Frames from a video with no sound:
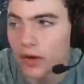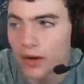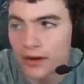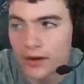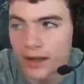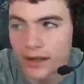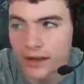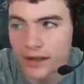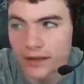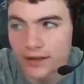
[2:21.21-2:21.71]
and
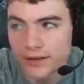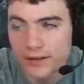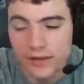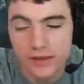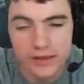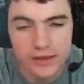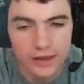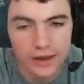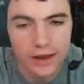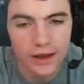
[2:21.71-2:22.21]
then
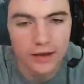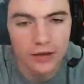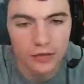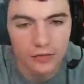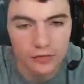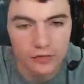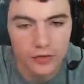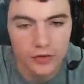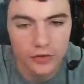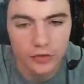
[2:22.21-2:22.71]
instantly get out
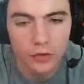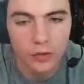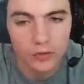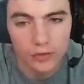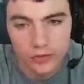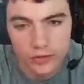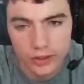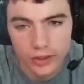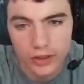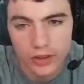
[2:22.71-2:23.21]
of the
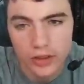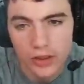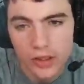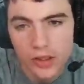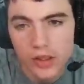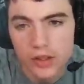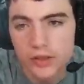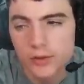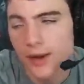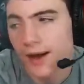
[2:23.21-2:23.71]
torture.
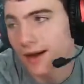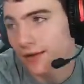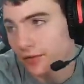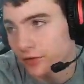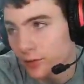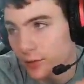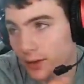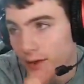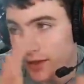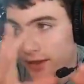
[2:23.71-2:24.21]
You have
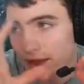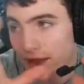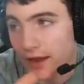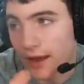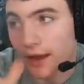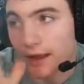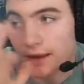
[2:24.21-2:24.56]
to be there.